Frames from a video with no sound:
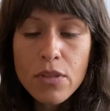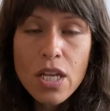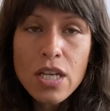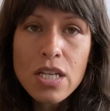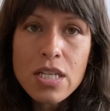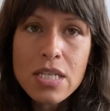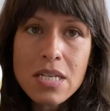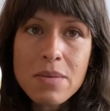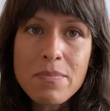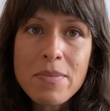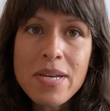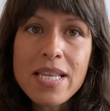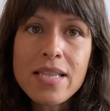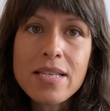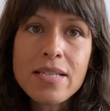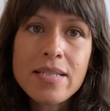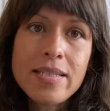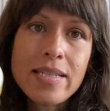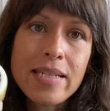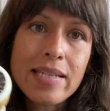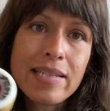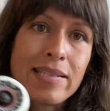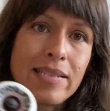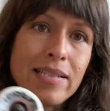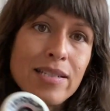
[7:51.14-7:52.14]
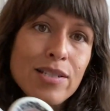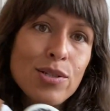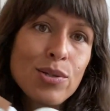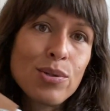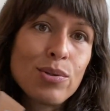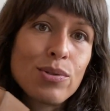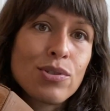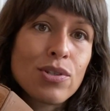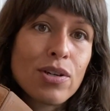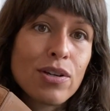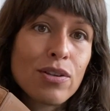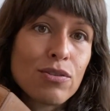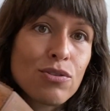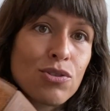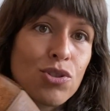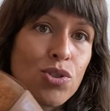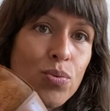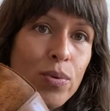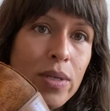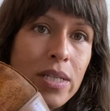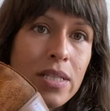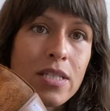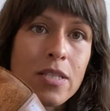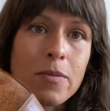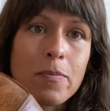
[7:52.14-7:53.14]
To me, the 62s are the
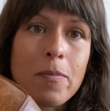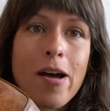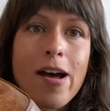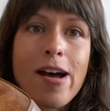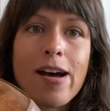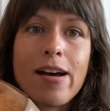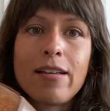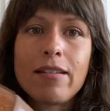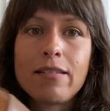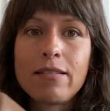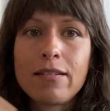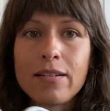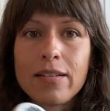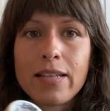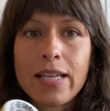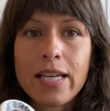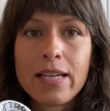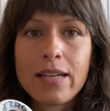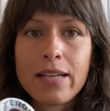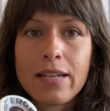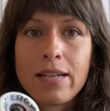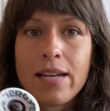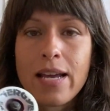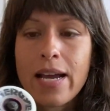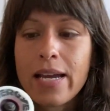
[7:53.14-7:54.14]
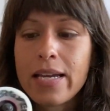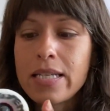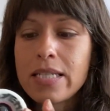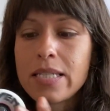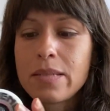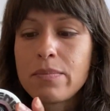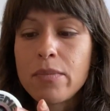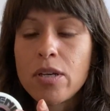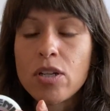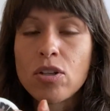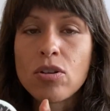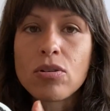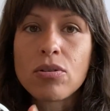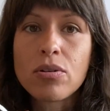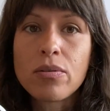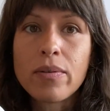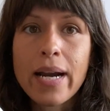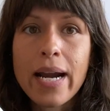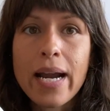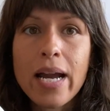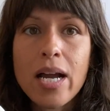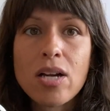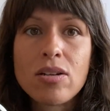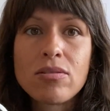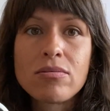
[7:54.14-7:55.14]
sweet spot. They're like a nice middle
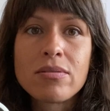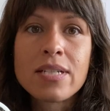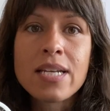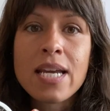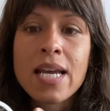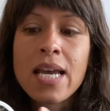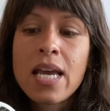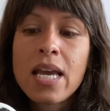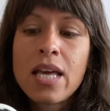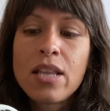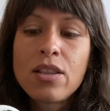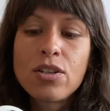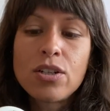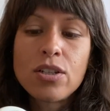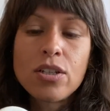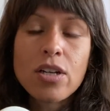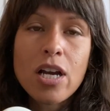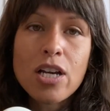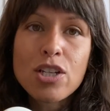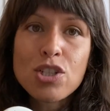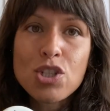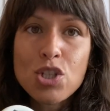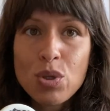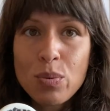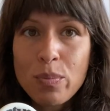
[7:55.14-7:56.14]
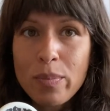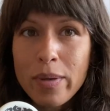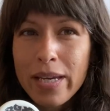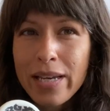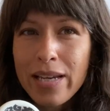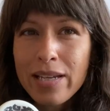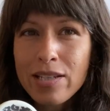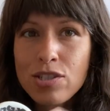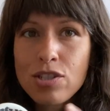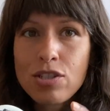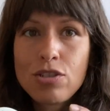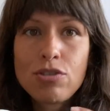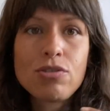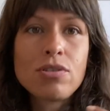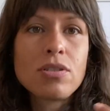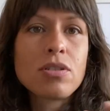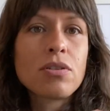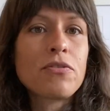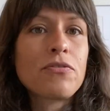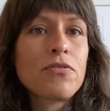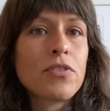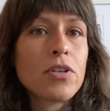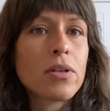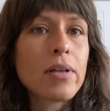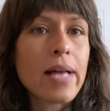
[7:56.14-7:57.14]
ground. They're not too big, so you still
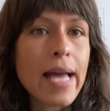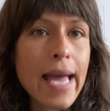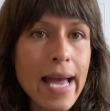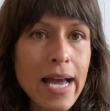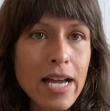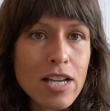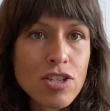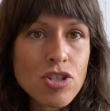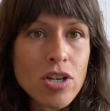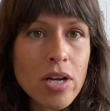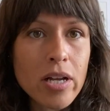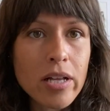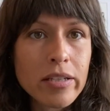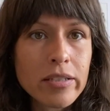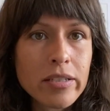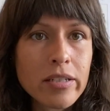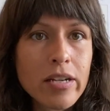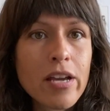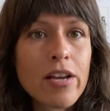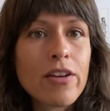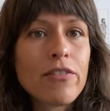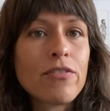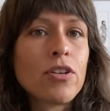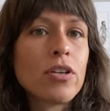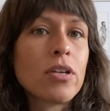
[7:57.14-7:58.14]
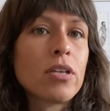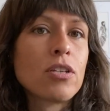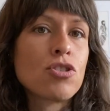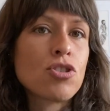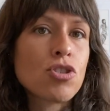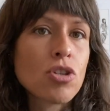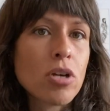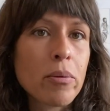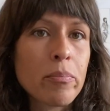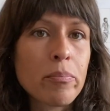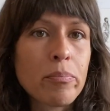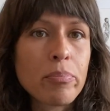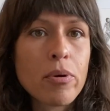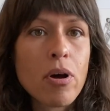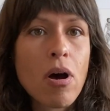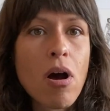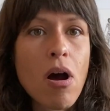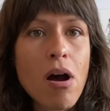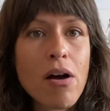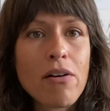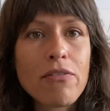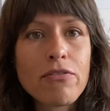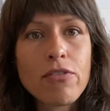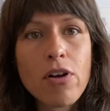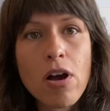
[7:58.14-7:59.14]
feel agile enough. You can jump
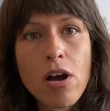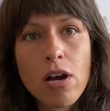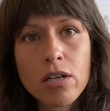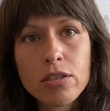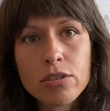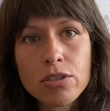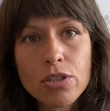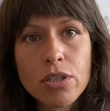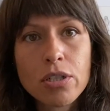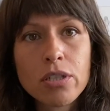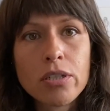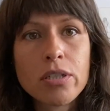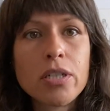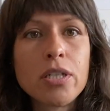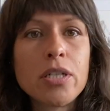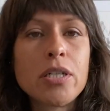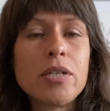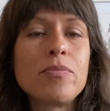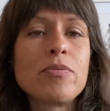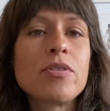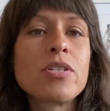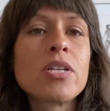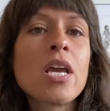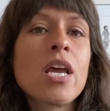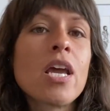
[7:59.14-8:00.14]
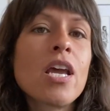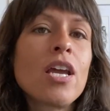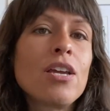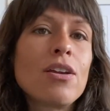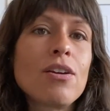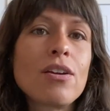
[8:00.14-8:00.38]
off on curbs. You